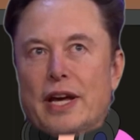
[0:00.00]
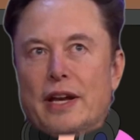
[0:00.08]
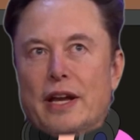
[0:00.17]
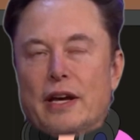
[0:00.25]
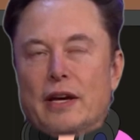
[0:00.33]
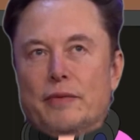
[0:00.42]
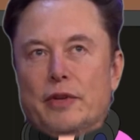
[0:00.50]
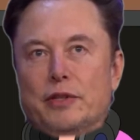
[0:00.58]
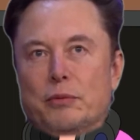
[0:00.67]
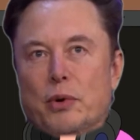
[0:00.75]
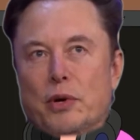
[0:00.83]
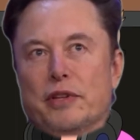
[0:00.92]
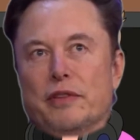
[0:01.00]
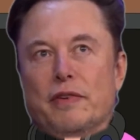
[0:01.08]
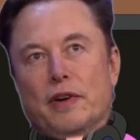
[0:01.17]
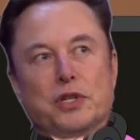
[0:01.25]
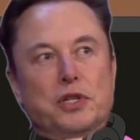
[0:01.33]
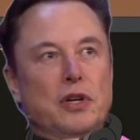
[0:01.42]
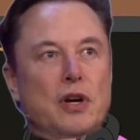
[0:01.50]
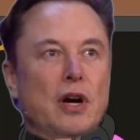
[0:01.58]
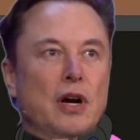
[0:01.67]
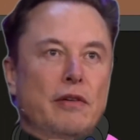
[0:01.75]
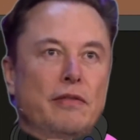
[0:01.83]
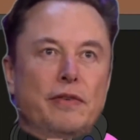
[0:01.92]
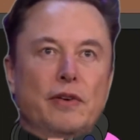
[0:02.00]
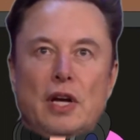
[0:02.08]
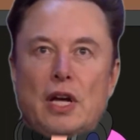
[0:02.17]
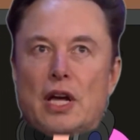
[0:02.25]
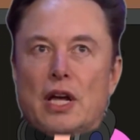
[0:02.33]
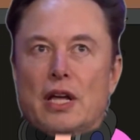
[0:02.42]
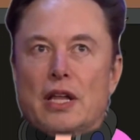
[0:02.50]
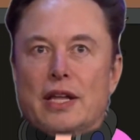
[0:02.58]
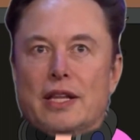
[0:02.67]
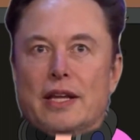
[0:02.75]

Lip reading: And now I'm tweeting about you, bruh. And now you're trending,